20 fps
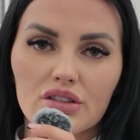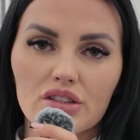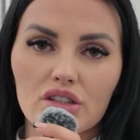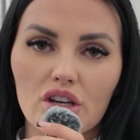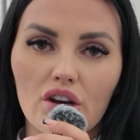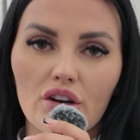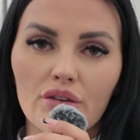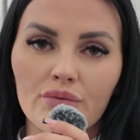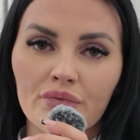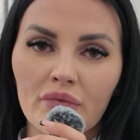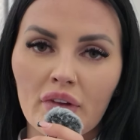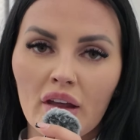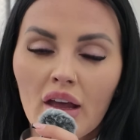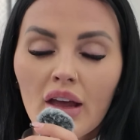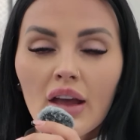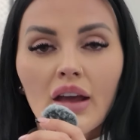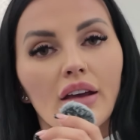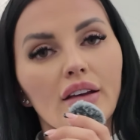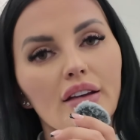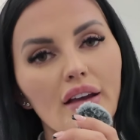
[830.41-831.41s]
So
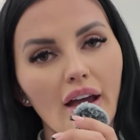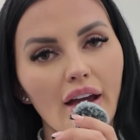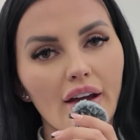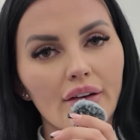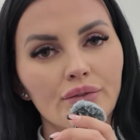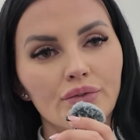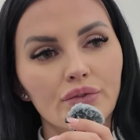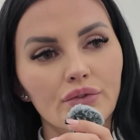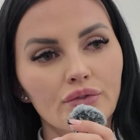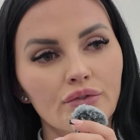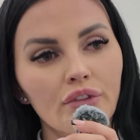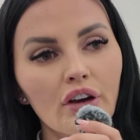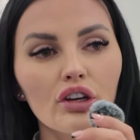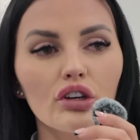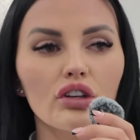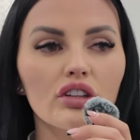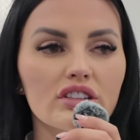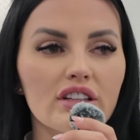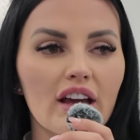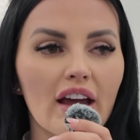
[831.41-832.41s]
yeah, very
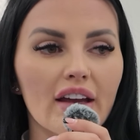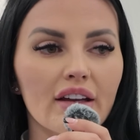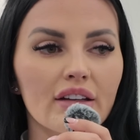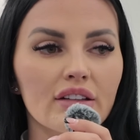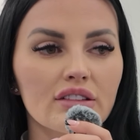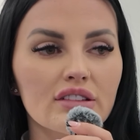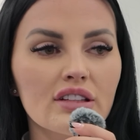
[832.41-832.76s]
good day.